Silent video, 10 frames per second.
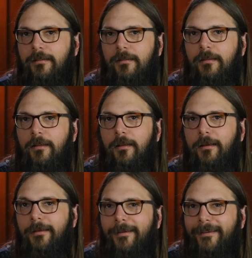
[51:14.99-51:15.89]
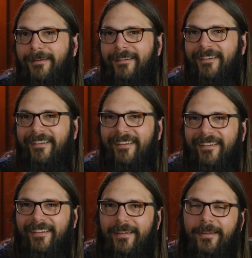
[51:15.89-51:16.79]
I don't think
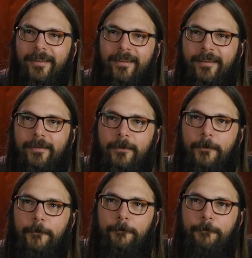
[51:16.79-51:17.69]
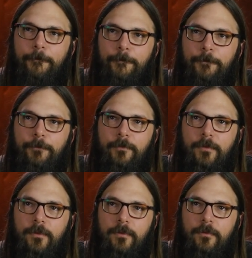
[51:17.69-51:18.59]
he watches Acoustic Tuesday like that.
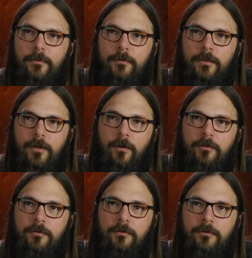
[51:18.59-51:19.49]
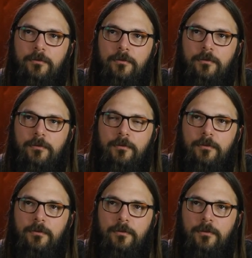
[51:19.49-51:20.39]
No, you don't. I don't think he puts out all
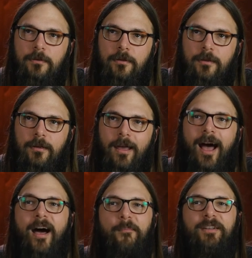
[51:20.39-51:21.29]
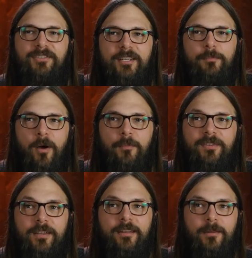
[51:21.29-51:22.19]
his Guitar Snell, and then I bet you he pumps
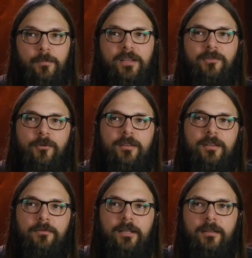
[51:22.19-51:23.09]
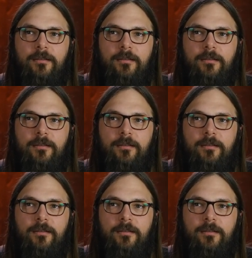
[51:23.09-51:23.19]
it into the big screen TV.